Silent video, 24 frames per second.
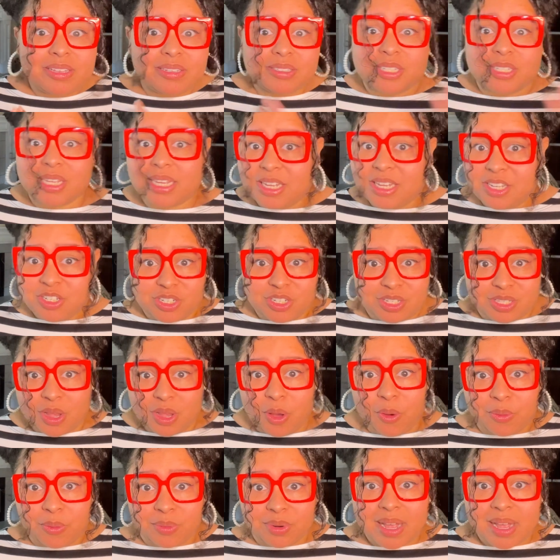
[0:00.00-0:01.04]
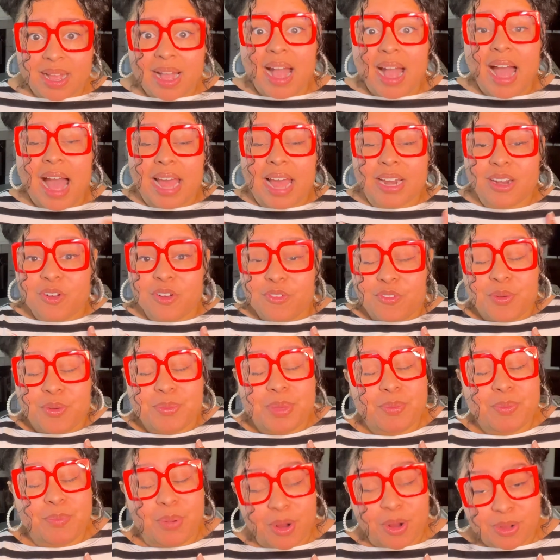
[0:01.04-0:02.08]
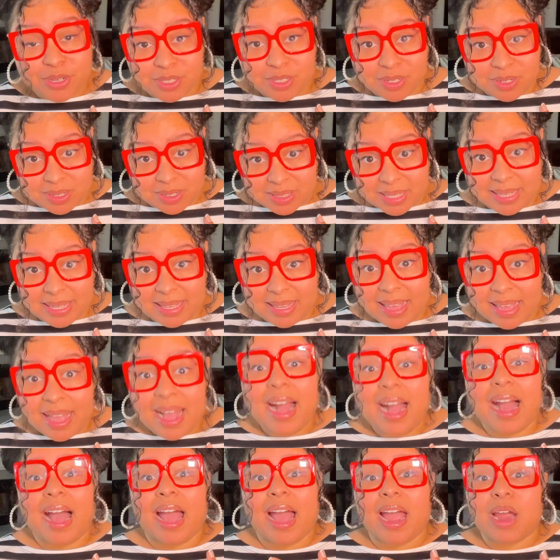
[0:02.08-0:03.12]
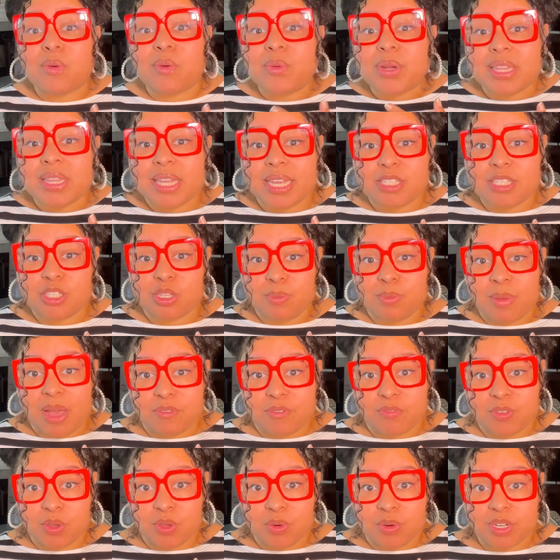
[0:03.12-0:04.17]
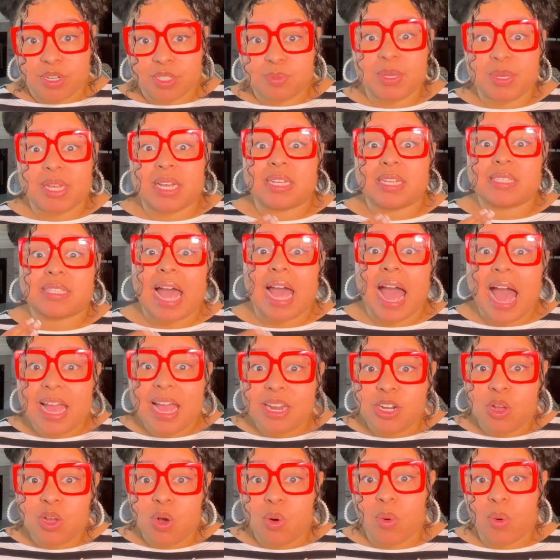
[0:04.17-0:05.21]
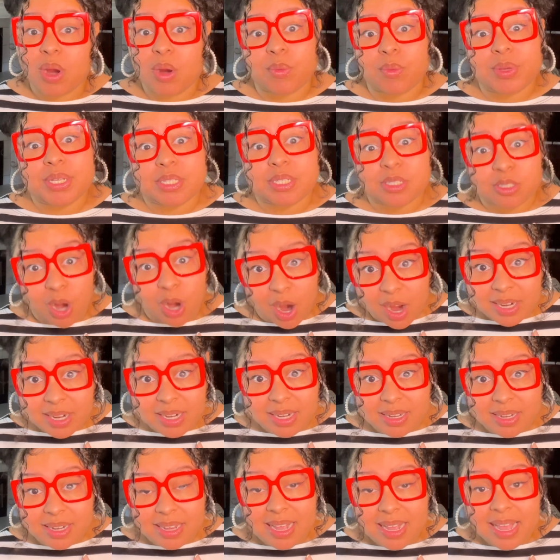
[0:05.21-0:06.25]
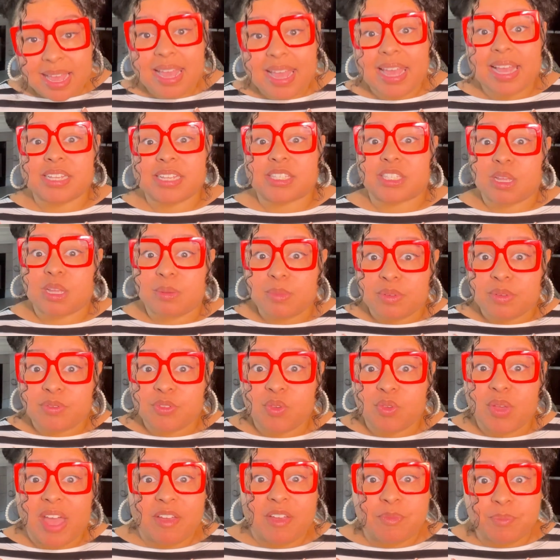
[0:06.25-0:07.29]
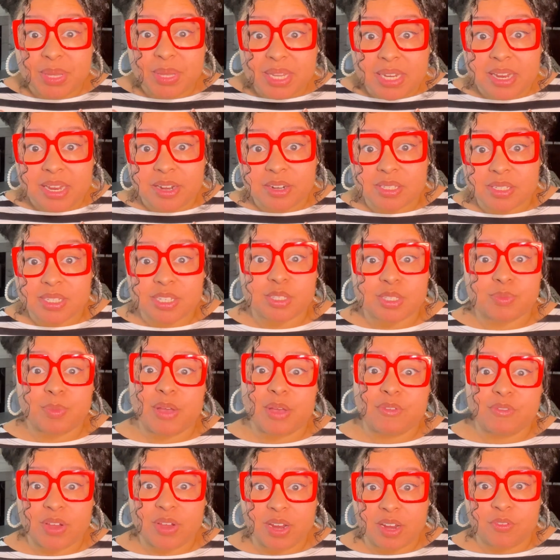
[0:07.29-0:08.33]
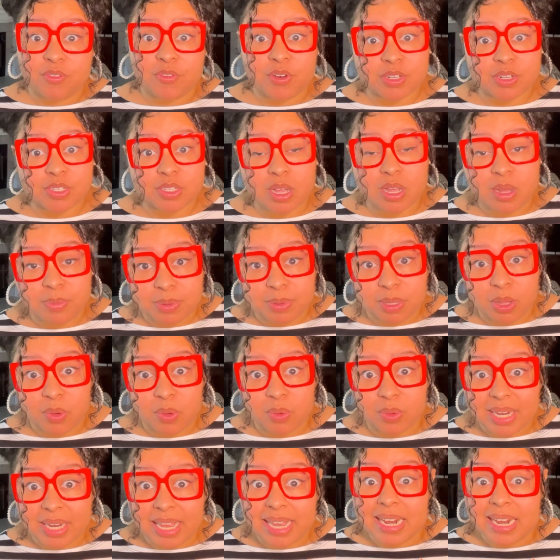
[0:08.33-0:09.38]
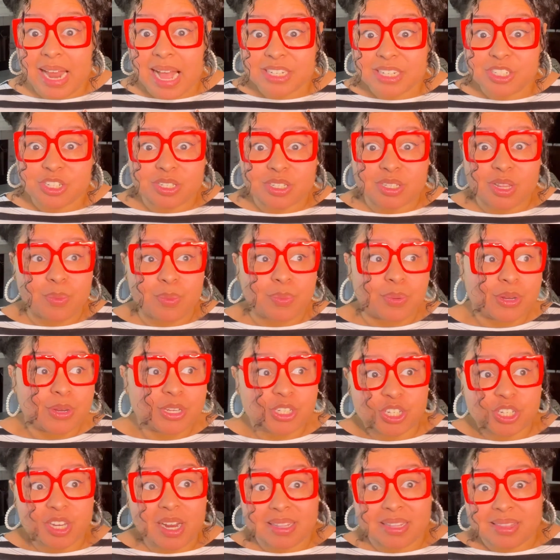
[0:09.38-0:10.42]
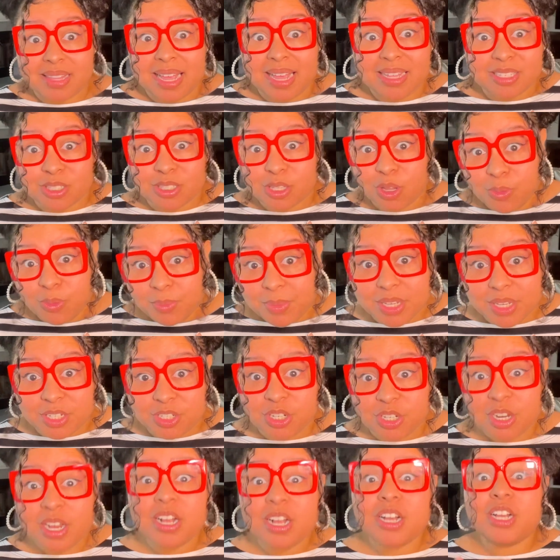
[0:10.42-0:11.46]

To each his own. I know for me personally, I relate to my viewers because I know where we started, and some of you have been here since my very first upload, and I just appreciate that so much.